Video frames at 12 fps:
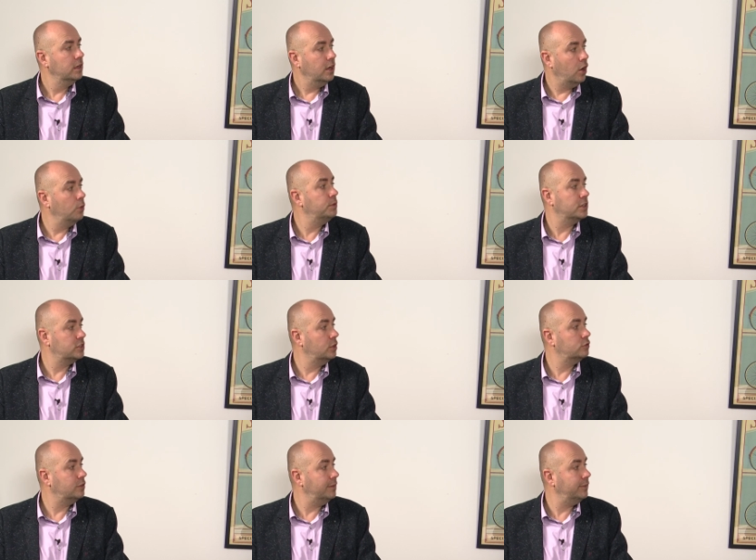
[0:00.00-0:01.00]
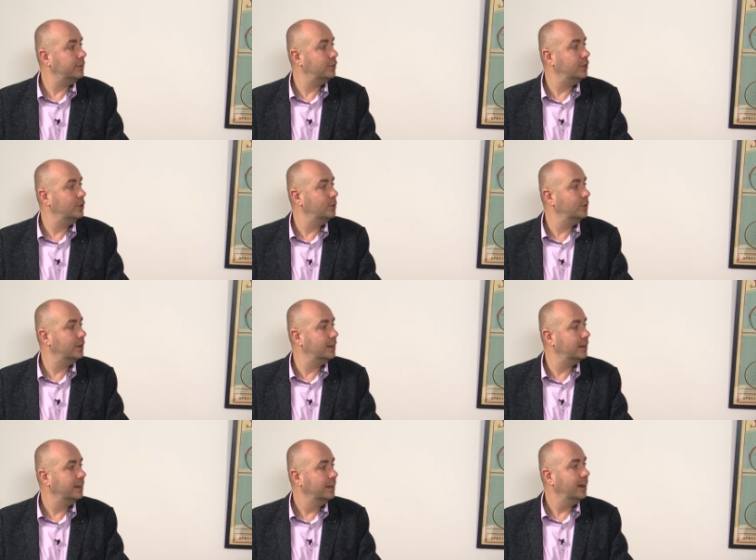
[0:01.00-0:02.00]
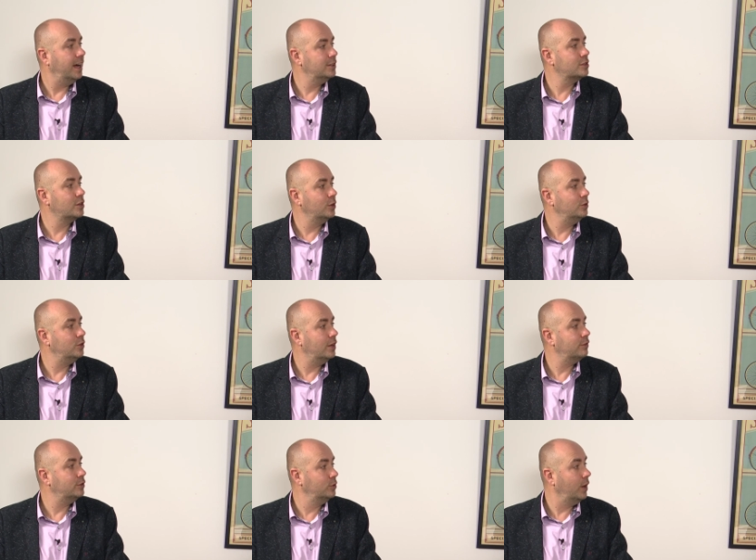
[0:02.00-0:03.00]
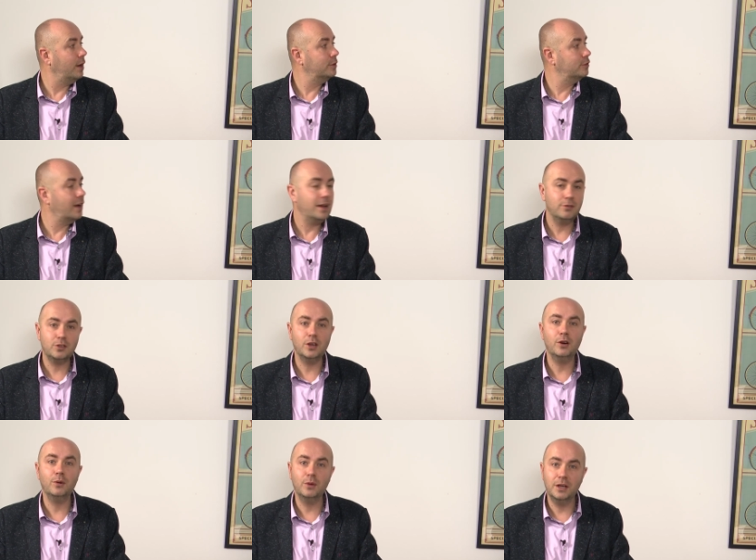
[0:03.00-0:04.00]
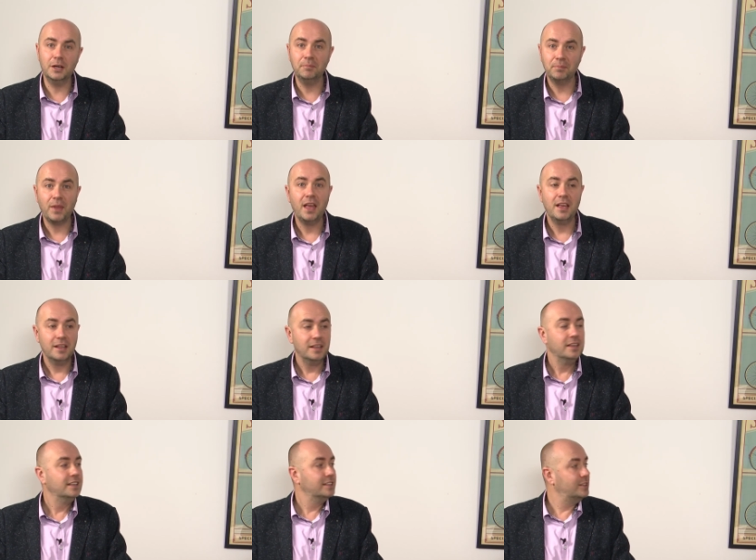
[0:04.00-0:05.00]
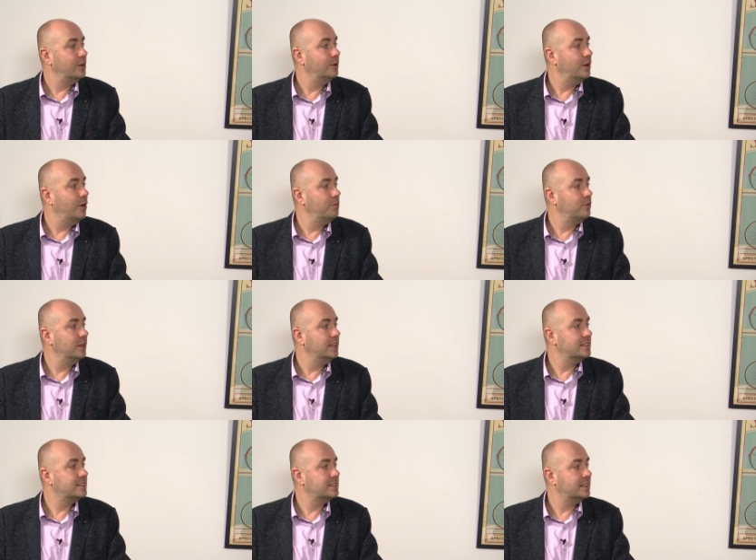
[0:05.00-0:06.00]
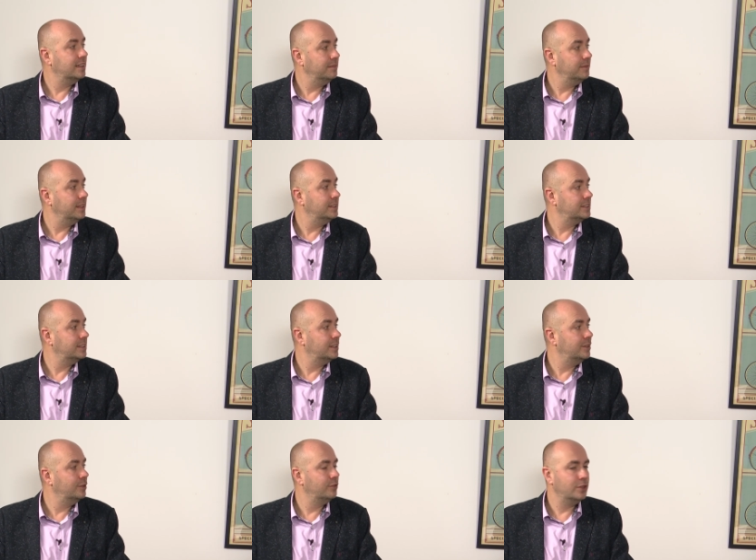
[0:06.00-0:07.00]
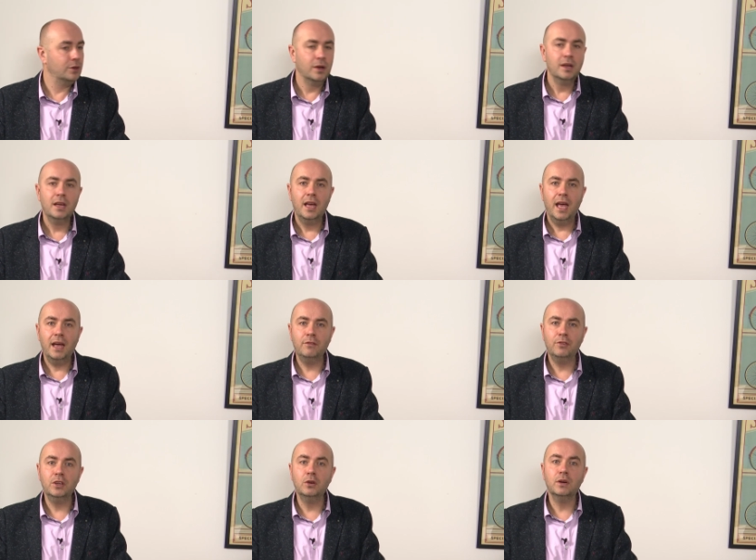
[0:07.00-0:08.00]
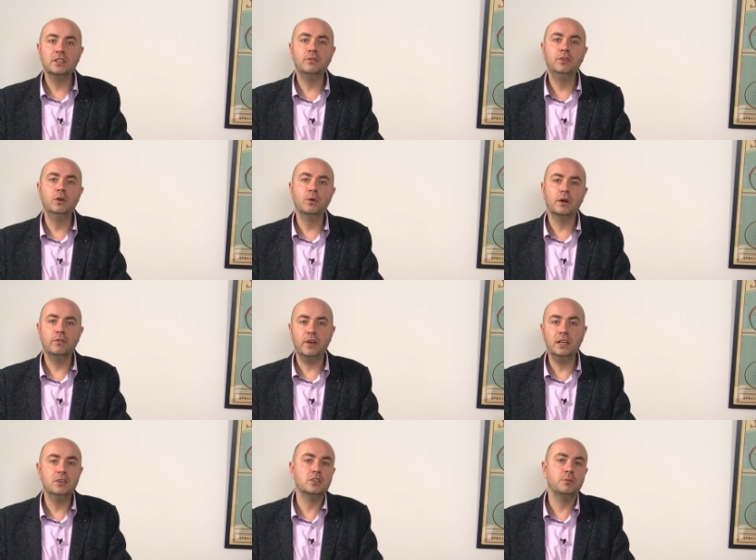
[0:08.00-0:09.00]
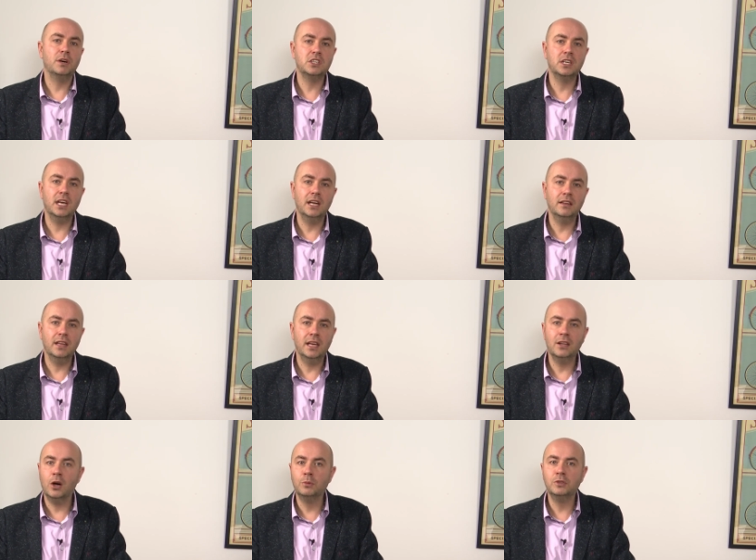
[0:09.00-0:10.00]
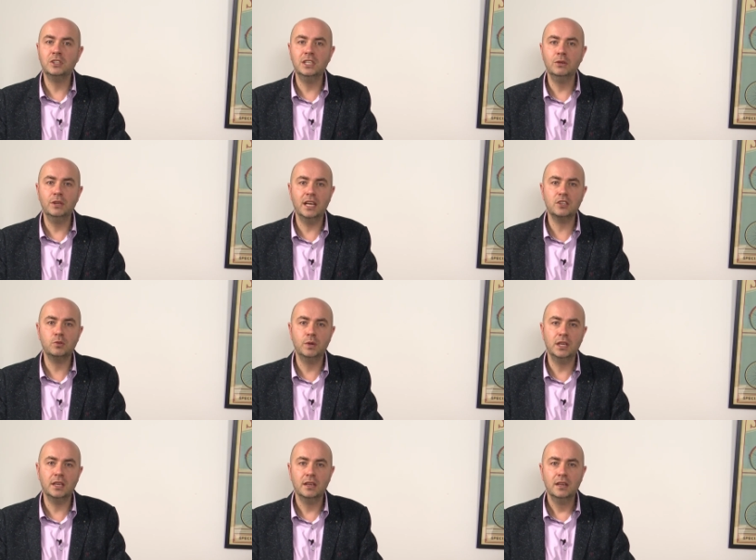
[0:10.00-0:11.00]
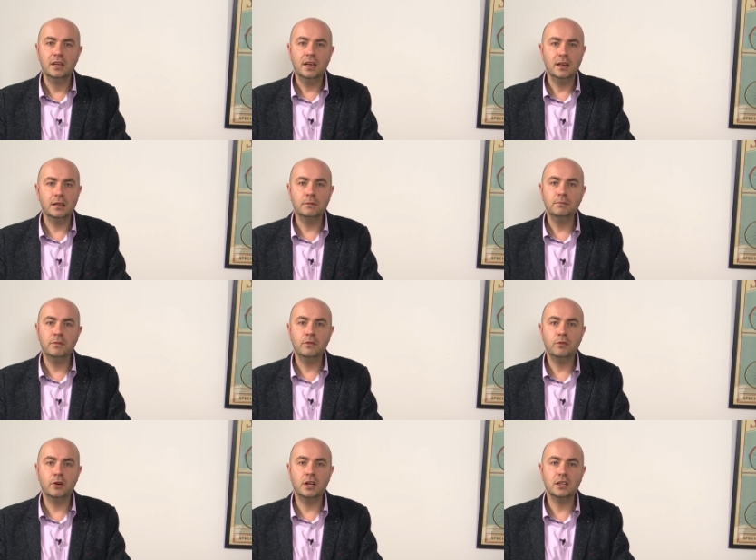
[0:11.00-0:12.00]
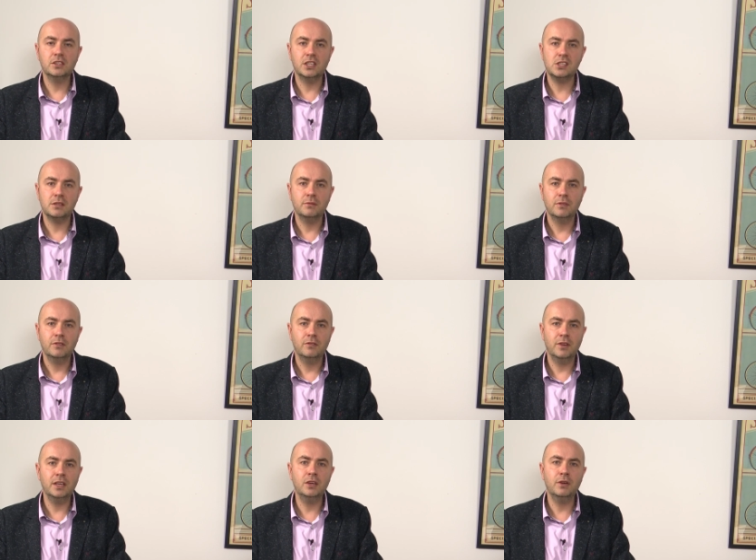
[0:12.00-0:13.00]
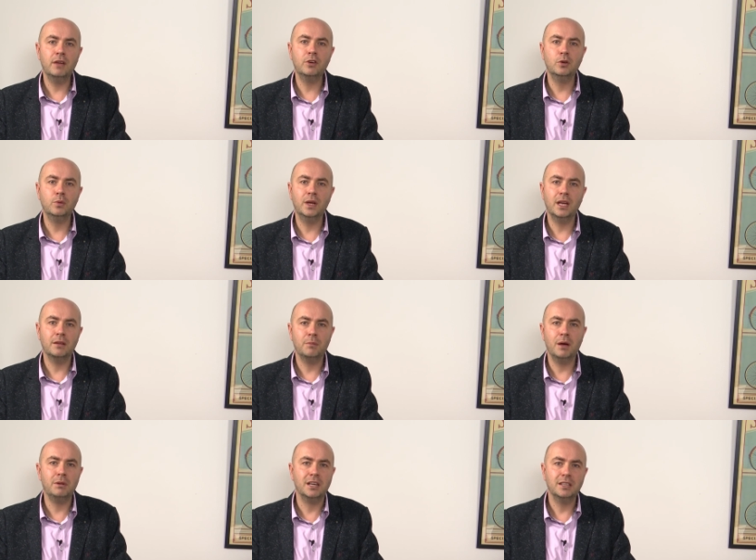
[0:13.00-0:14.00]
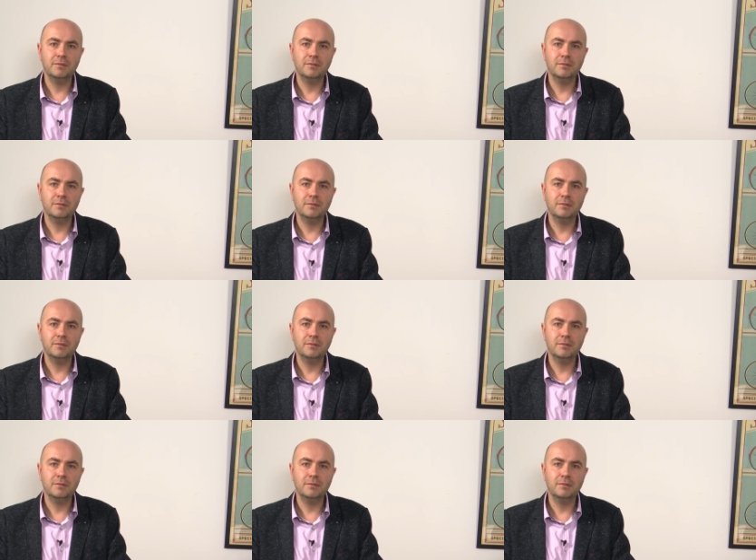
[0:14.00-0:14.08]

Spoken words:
I hope there's no traffic for you. I just learned you have a 2-hour drive, so hopefully it's good for you. And for you as a viewer, thank you so much again, and hope to see you next week for another session. Thank you and have a good weekend. Bye-bye.